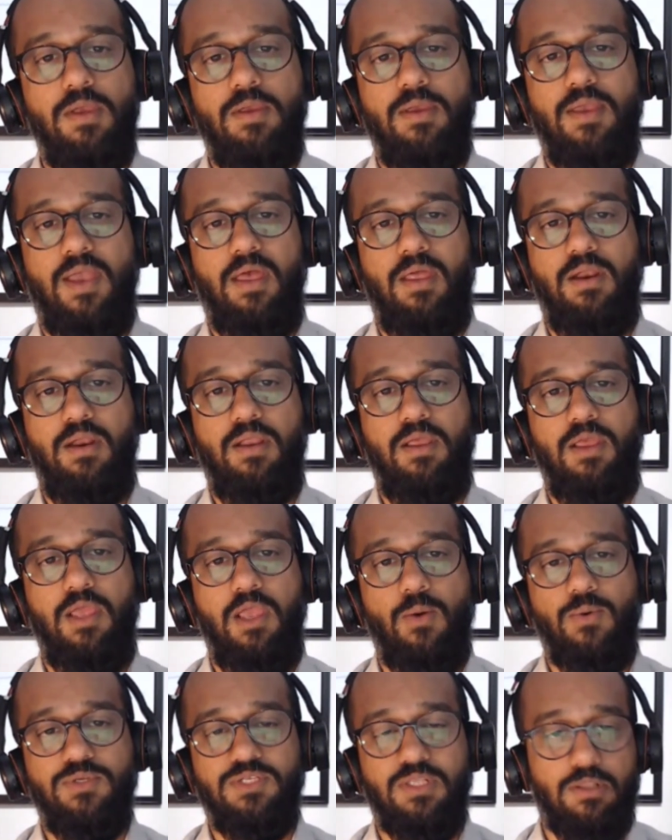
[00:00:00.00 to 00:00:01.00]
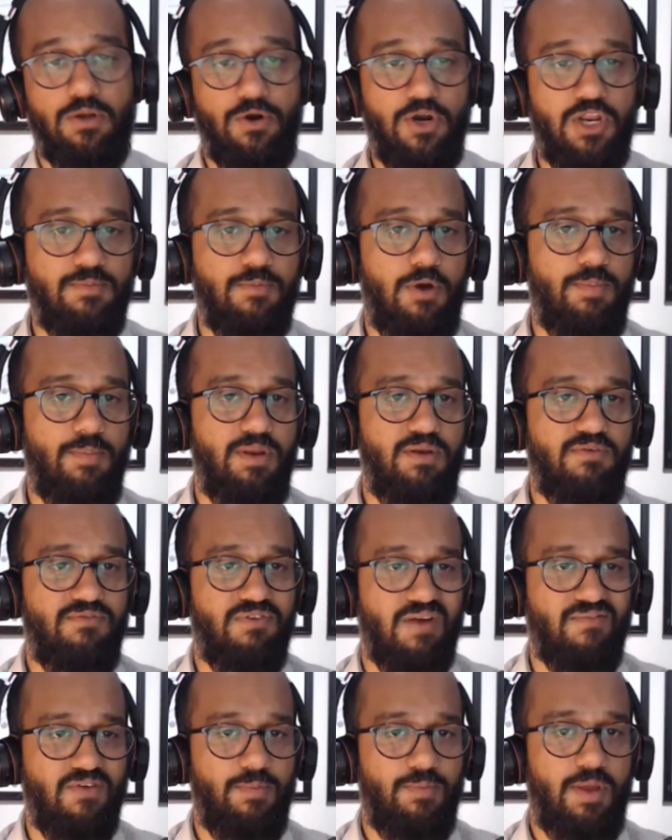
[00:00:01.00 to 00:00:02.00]
And it was a learning moment for
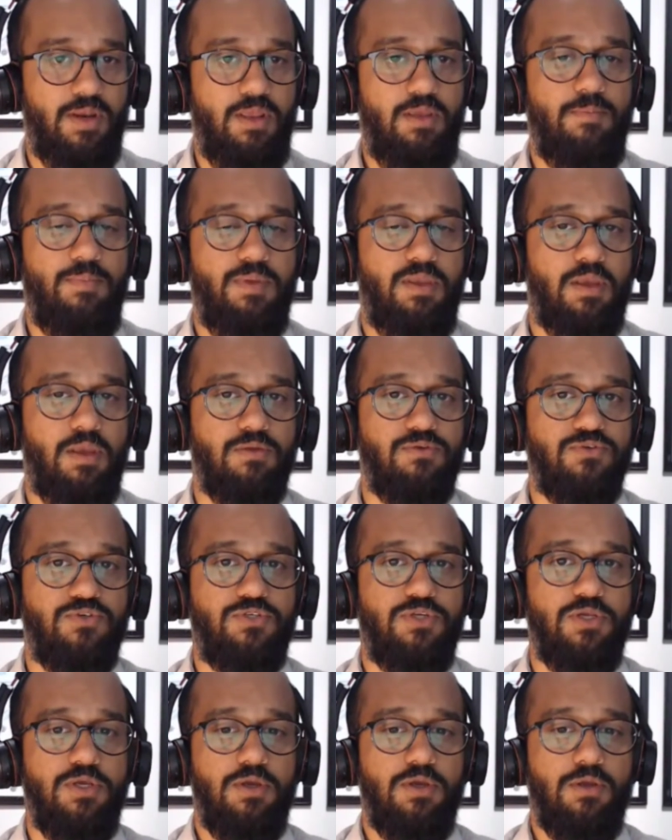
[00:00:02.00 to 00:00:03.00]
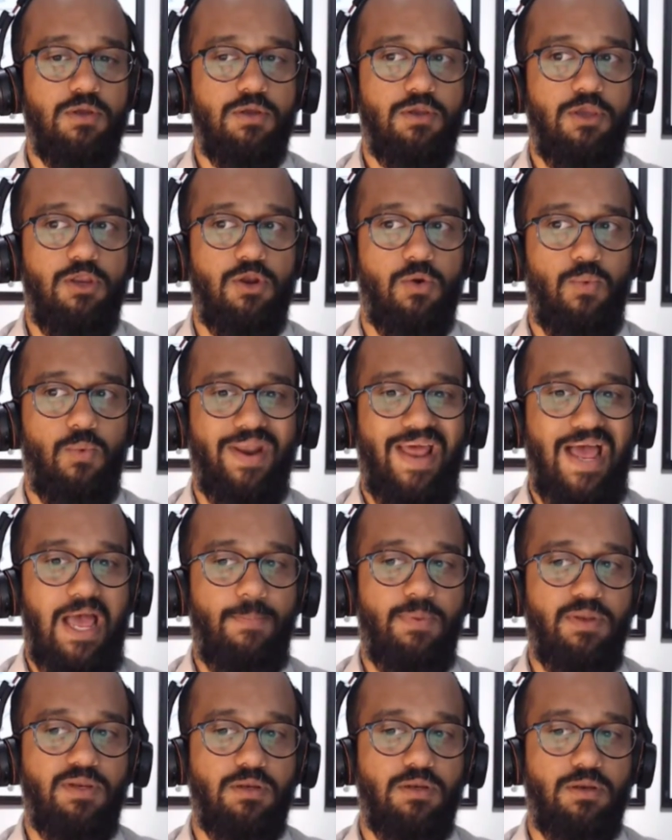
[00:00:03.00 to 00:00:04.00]
everybody because, what
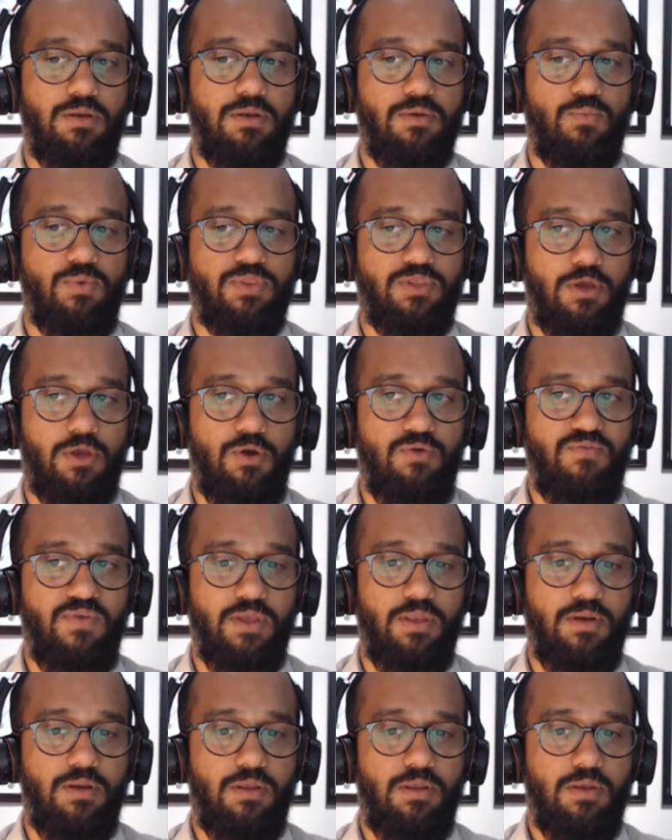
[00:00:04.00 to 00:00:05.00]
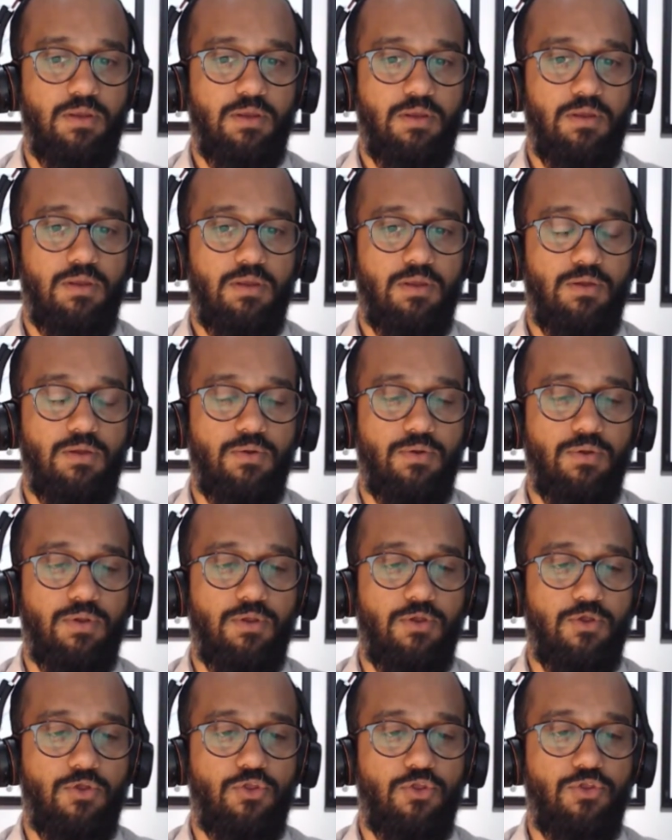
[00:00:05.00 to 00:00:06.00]
happened with COVID,
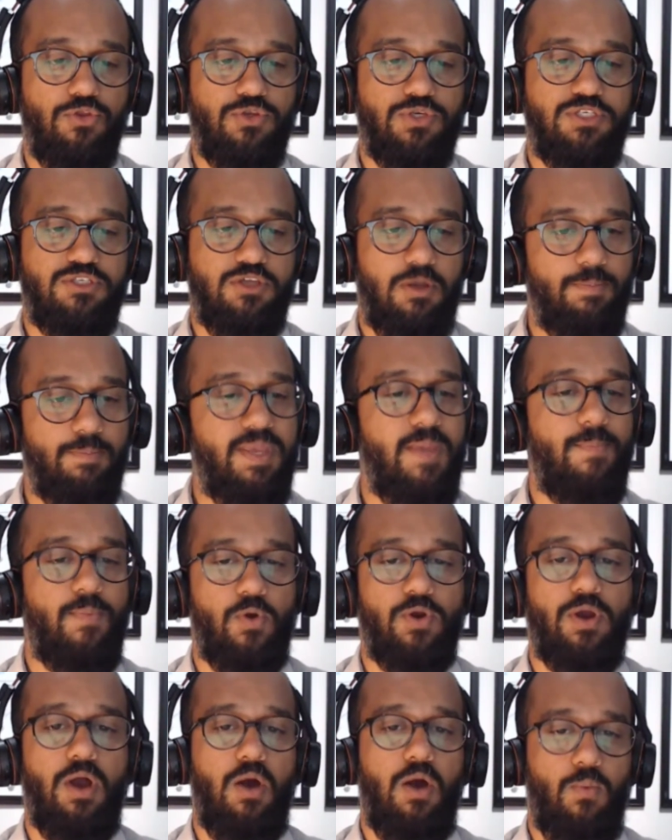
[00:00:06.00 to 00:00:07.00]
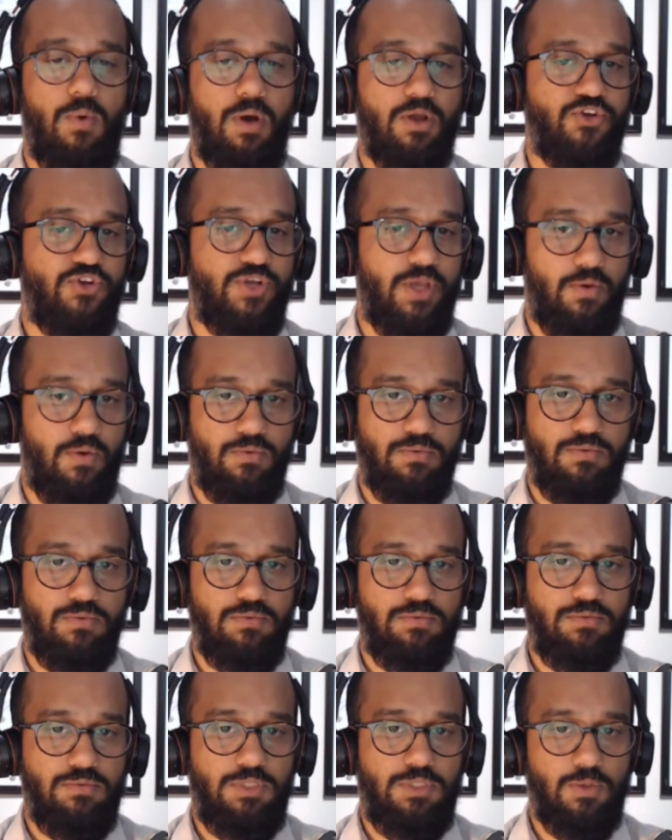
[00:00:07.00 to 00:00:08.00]
some people got washed out.
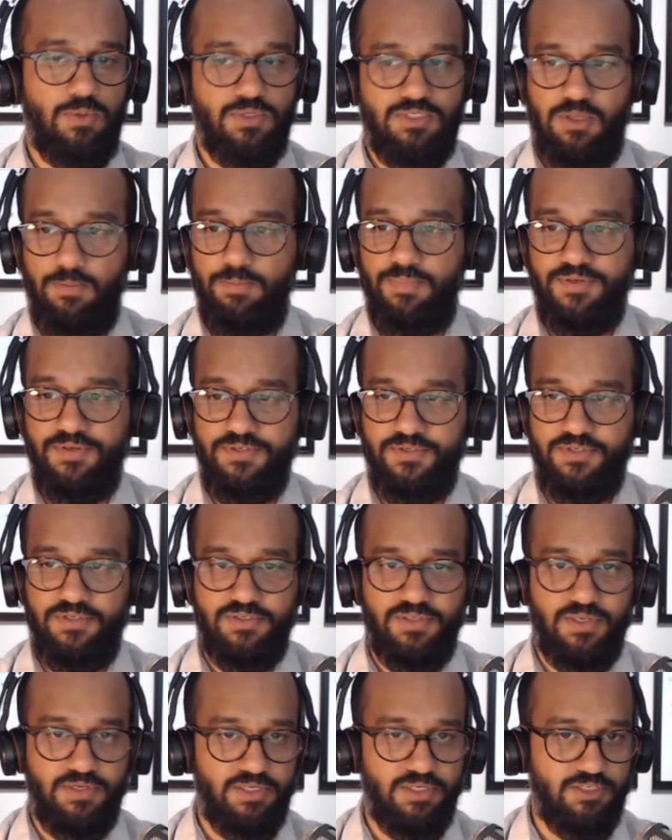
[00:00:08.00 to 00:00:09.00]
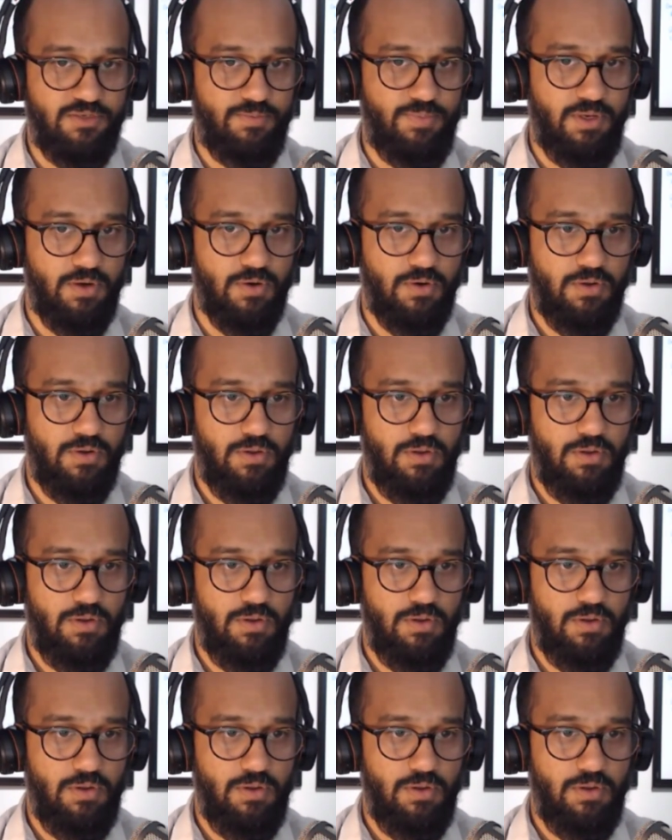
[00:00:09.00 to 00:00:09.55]
There were some businesses that disappeared.